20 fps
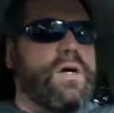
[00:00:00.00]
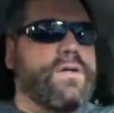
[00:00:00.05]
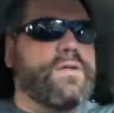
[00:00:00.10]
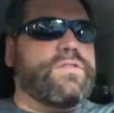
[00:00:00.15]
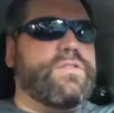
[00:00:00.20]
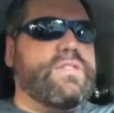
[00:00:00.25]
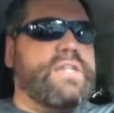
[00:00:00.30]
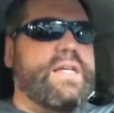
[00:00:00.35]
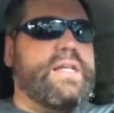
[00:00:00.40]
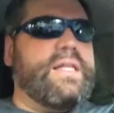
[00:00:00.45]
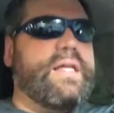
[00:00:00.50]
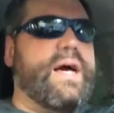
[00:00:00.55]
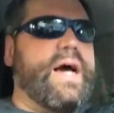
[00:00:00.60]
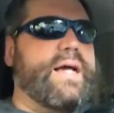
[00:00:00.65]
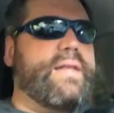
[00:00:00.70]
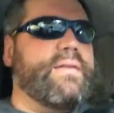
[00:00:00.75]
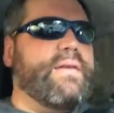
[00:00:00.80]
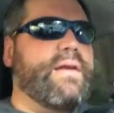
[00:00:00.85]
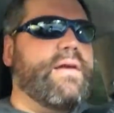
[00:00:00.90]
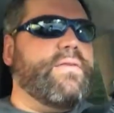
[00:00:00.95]
understanding the
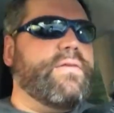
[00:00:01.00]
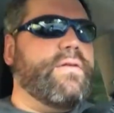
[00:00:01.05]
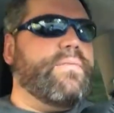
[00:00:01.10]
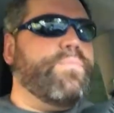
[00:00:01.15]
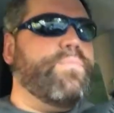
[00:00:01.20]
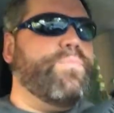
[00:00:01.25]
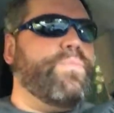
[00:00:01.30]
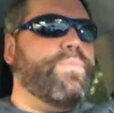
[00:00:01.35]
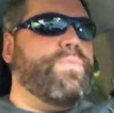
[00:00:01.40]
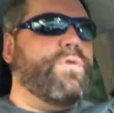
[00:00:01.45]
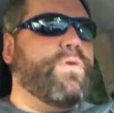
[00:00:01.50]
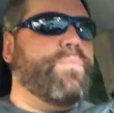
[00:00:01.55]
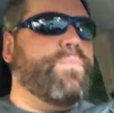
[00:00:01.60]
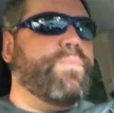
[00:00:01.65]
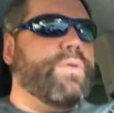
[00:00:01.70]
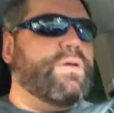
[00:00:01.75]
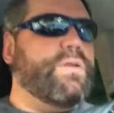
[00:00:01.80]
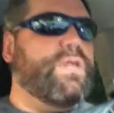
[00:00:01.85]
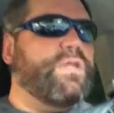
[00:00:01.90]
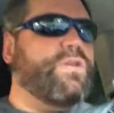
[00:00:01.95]
idea that they're
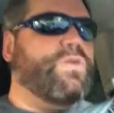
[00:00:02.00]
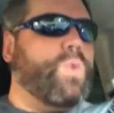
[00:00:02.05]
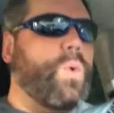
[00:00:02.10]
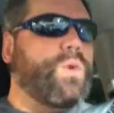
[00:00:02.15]
building